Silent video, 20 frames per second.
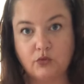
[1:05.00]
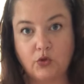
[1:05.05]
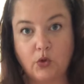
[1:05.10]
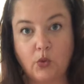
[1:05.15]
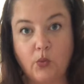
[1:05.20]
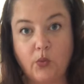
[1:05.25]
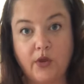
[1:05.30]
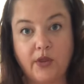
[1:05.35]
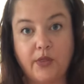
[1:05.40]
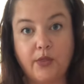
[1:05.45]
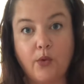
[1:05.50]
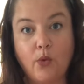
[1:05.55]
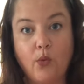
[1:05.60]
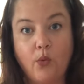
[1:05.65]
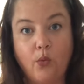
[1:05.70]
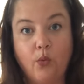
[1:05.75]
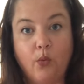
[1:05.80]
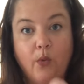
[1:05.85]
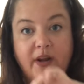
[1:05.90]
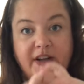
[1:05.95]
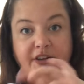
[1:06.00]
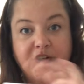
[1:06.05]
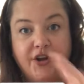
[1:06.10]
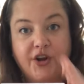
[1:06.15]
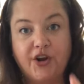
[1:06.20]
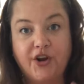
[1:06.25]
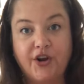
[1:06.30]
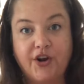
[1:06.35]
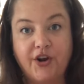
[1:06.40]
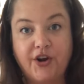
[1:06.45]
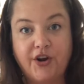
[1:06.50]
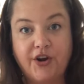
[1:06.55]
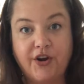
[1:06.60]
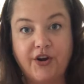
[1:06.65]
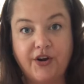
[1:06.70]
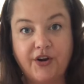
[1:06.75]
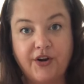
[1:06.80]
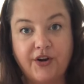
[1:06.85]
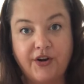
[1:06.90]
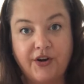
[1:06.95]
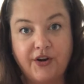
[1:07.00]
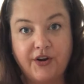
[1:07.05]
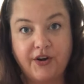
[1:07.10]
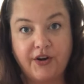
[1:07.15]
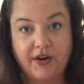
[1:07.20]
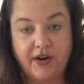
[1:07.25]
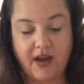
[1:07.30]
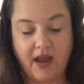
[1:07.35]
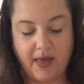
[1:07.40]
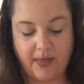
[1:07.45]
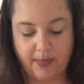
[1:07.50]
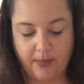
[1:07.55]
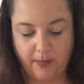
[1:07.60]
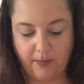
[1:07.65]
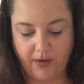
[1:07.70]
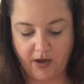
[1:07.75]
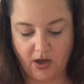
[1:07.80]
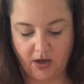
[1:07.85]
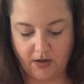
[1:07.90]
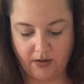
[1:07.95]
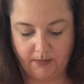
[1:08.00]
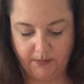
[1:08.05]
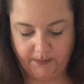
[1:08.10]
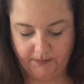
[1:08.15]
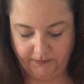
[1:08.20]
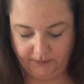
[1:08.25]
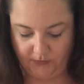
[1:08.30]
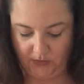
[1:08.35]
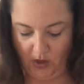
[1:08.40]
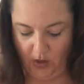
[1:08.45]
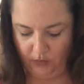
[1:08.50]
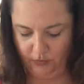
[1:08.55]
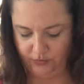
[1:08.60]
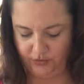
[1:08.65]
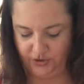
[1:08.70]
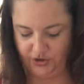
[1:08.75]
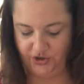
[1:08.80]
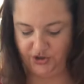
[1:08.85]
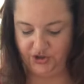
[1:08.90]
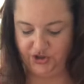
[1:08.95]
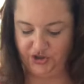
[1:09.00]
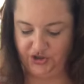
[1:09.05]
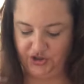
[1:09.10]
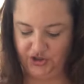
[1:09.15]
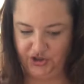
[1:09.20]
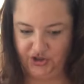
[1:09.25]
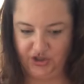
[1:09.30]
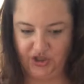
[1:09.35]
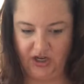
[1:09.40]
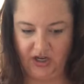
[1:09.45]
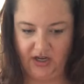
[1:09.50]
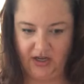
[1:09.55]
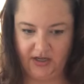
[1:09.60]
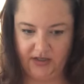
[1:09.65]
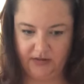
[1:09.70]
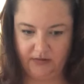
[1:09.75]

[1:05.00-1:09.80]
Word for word: with winter at the bottom. Oh shit.